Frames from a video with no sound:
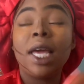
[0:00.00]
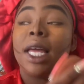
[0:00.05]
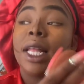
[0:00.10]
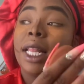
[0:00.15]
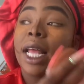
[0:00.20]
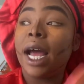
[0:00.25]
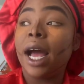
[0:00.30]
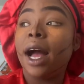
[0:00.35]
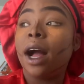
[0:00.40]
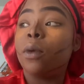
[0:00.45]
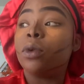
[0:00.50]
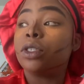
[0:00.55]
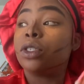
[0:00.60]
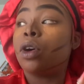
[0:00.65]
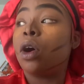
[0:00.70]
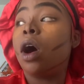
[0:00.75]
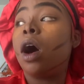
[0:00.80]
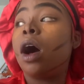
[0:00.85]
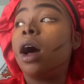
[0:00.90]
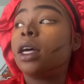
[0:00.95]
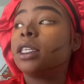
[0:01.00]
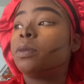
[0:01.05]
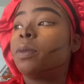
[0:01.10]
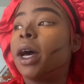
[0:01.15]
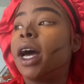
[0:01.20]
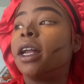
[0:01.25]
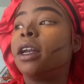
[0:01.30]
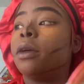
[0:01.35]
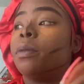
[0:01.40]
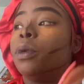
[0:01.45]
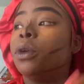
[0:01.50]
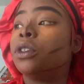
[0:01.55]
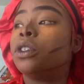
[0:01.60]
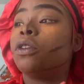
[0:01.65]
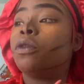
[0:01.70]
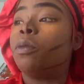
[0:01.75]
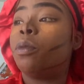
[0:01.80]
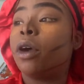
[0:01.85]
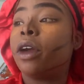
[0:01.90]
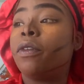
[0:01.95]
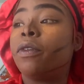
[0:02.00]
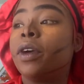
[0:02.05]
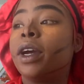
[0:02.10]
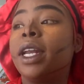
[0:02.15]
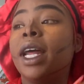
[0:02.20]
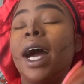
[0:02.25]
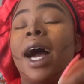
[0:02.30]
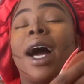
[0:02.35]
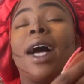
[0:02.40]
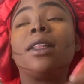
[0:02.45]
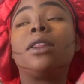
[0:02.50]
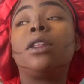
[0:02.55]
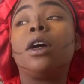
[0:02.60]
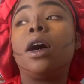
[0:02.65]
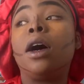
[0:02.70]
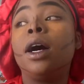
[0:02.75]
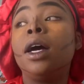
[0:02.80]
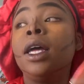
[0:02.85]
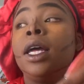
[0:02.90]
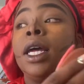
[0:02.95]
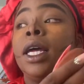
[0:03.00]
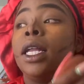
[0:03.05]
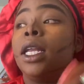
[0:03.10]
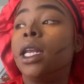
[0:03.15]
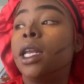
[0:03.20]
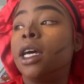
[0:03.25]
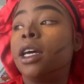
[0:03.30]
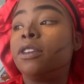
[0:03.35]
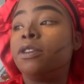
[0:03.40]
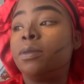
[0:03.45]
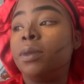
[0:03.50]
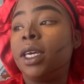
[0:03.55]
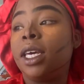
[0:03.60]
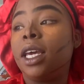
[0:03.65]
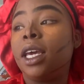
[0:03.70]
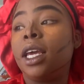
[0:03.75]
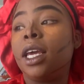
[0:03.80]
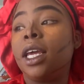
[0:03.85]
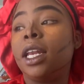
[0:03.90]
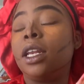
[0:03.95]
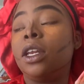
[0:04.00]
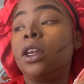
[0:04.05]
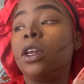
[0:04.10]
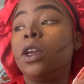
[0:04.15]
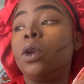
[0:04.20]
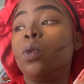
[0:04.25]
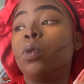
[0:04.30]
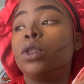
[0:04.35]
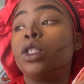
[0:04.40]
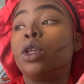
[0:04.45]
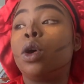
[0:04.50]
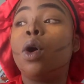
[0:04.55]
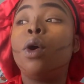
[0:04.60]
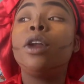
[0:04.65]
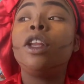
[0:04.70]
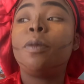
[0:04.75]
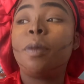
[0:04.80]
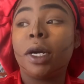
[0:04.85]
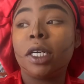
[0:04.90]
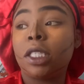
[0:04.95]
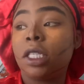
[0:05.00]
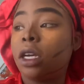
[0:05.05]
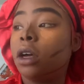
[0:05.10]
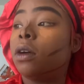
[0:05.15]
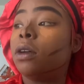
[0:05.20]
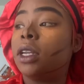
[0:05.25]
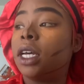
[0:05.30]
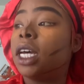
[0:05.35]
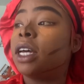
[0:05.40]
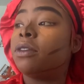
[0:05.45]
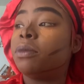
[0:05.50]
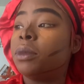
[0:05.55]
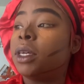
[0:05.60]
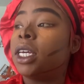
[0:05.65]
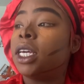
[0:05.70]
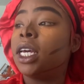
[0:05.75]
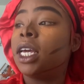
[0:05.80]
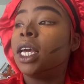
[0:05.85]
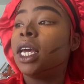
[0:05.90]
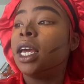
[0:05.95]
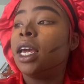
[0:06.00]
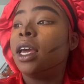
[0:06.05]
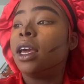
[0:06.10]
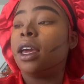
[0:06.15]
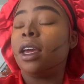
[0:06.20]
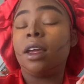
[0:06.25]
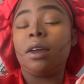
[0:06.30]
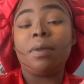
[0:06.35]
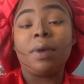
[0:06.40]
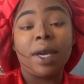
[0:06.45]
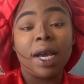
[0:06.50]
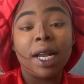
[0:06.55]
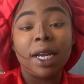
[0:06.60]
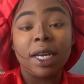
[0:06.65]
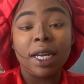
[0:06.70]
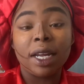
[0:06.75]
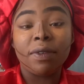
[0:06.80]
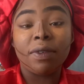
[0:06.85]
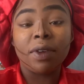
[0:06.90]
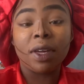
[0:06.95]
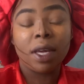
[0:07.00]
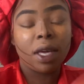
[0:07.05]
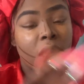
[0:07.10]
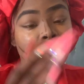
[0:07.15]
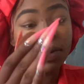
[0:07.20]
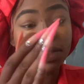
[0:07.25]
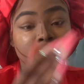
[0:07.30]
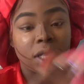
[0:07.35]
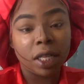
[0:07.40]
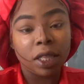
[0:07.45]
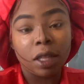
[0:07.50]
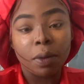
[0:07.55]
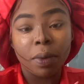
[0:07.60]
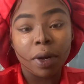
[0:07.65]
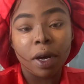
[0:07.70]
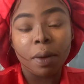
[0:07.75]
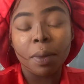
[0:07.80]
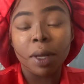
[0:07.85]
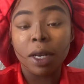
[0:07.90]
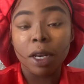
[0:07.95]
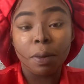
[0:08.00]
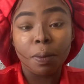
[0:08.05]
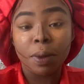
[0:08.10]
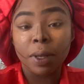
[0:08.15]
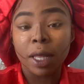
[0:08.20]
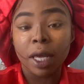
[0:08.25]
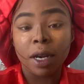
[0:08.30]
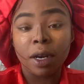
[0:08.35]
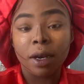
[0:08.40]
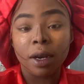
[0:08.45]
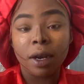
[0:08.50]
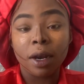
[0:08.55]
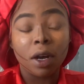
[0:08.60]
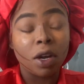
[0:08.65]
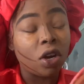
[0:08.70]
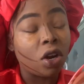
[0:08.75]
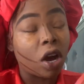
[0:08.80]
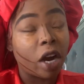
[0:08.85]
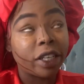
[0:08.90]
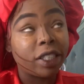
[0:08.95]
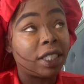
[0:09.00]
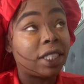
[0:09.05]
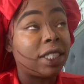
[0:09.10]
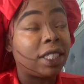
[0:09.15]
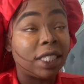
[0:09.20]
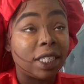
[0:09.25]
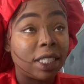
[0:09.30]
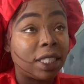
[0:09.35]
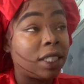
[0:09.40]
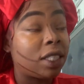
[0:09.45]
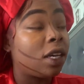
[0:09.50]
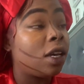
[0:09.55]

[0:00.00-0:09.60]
that was caused by an abusive boyfriend that I thought loved me and was the only person gonna love me. In reality of it, he was nothing but a manipulator, a narcissist,